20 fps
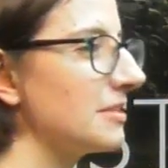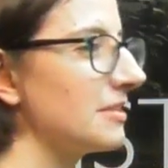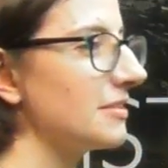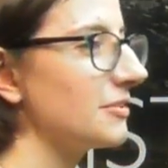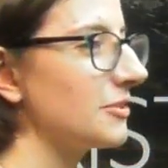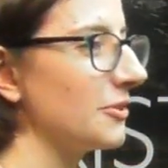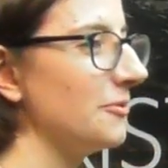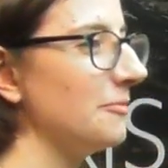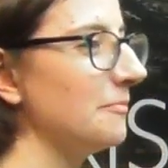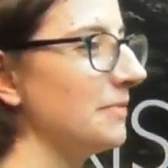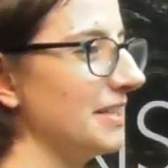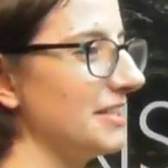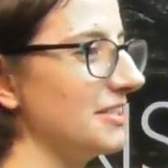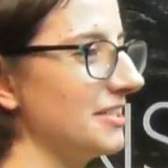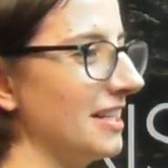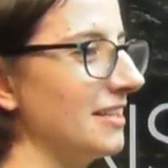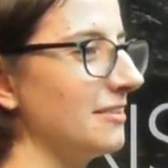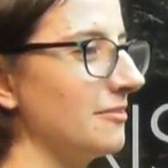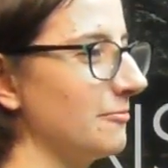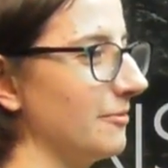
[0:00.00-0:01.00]
Don't be
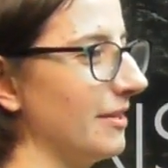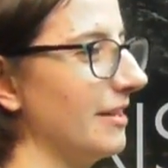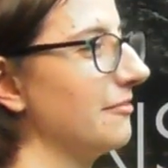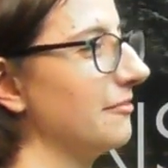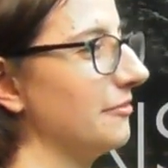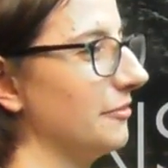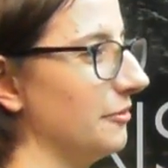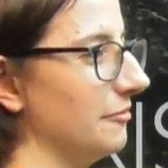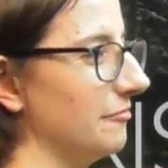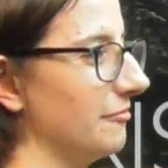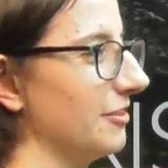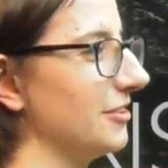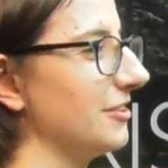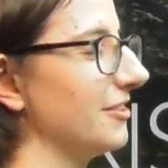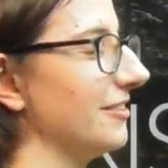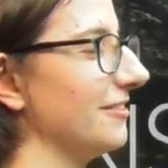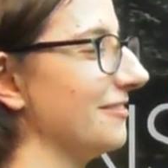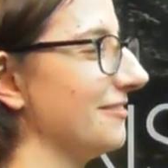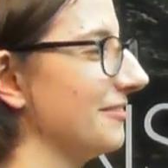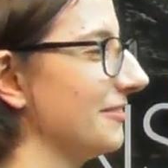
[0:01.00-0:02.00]
ashamed of whatever you've written.
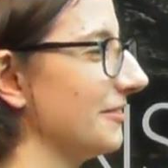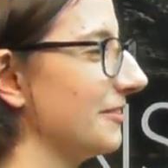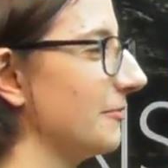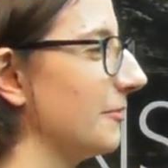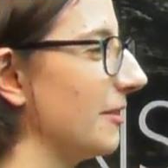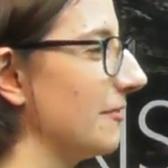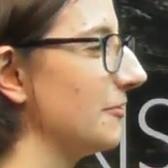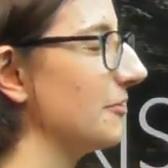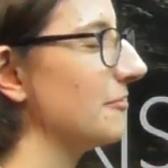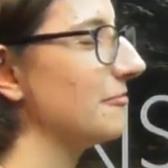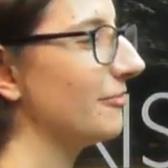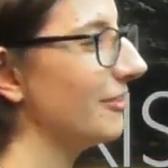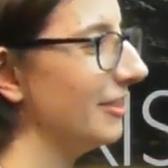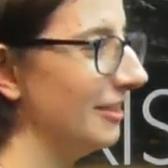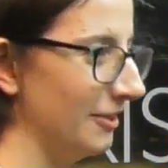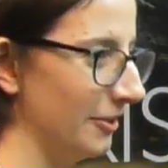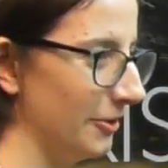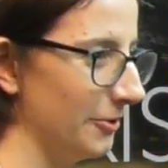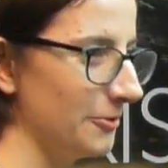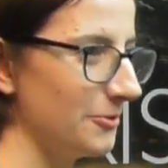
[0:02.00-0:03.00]
Whether you've
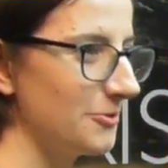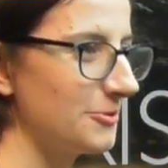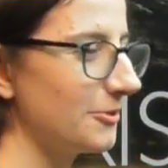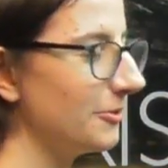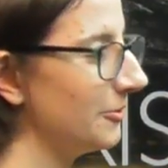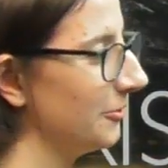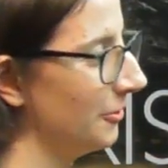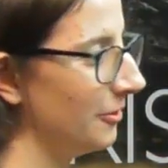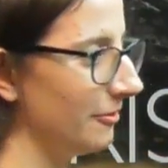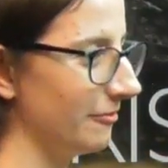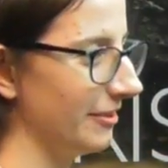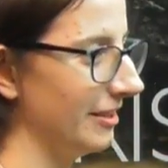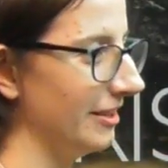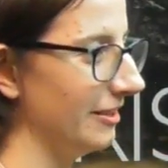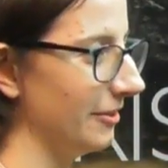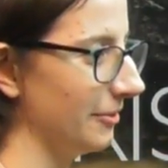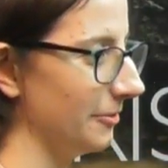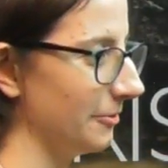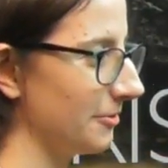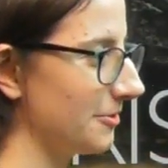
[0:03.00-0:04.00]
written loads or not written
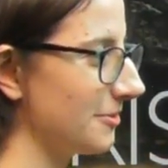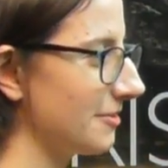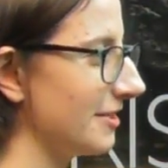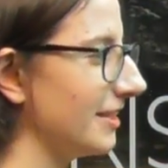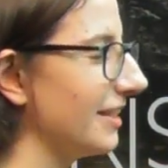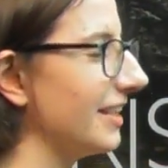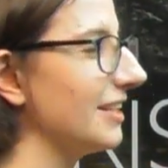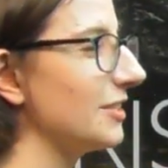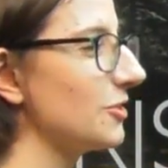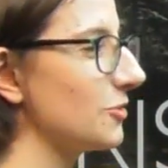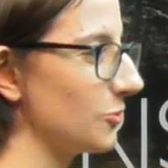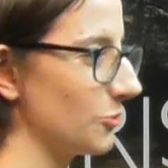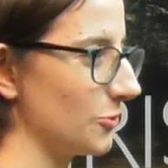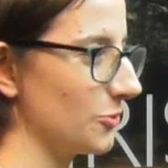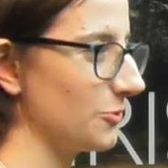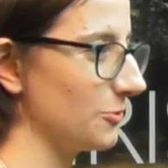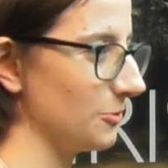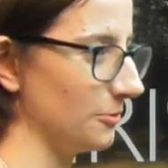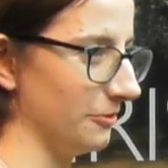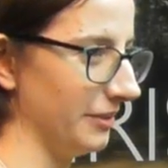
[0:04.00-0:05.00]
loads, it is your
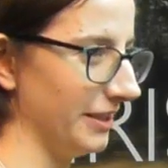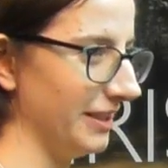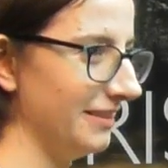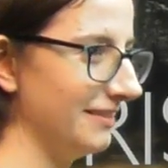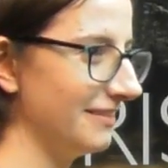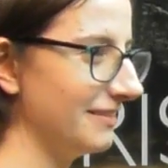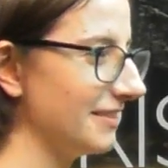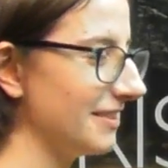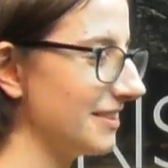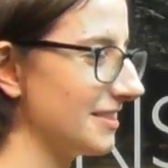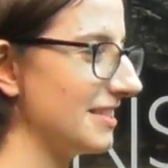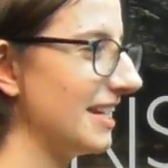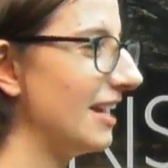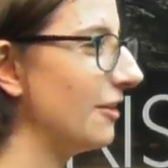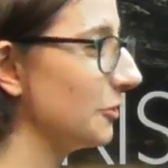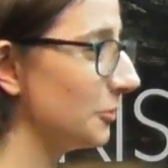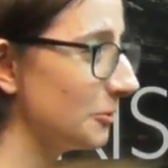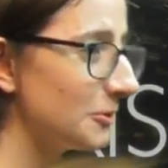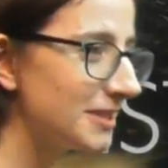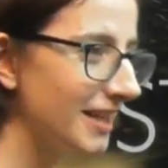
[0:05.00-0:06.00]
story. This is how
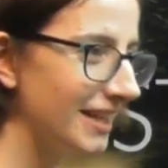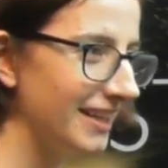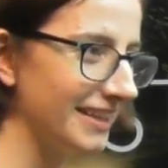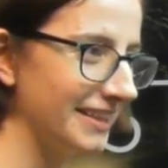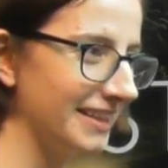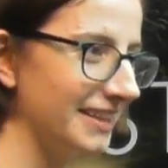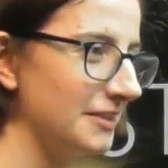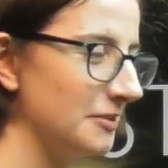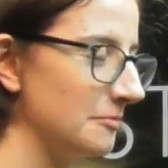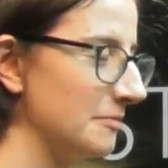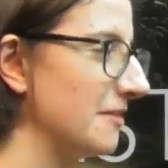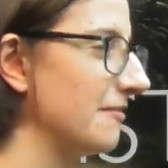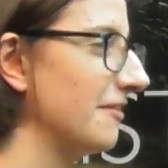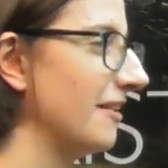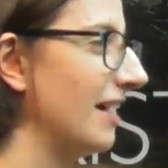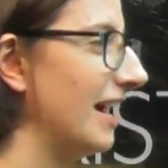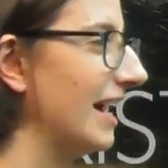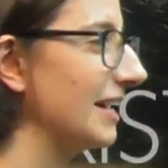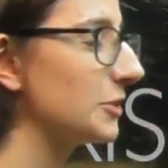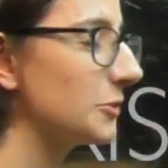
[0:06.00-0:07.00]
you're telling it. You may have
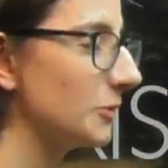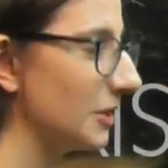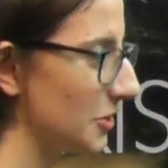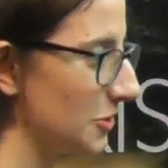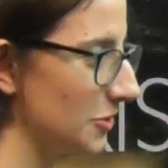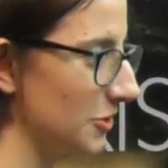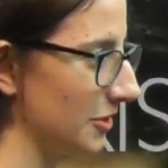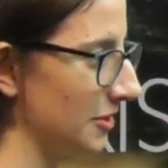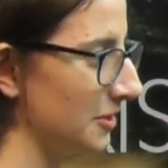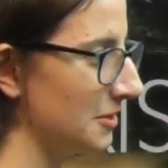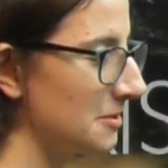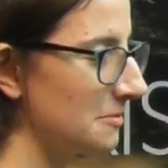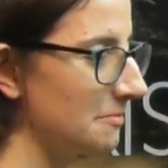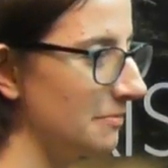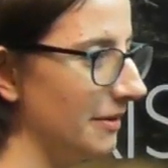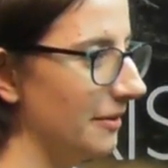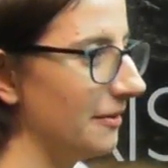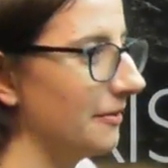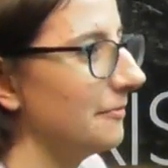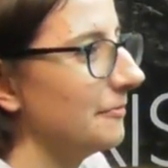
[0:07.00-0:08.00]
had questions,
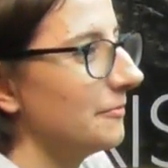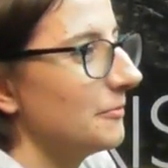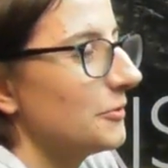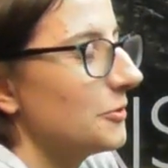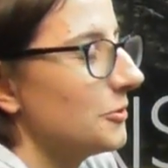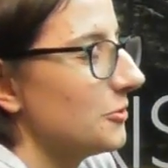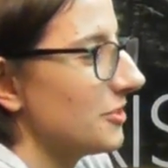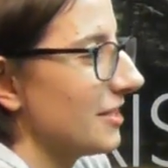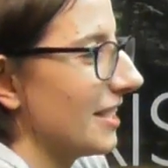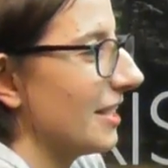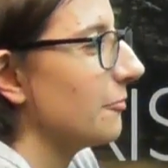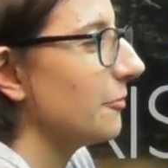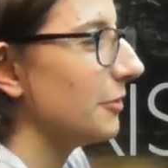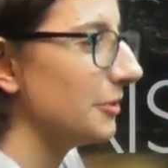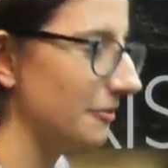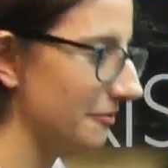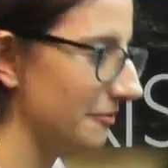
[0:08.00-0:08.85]
but you share what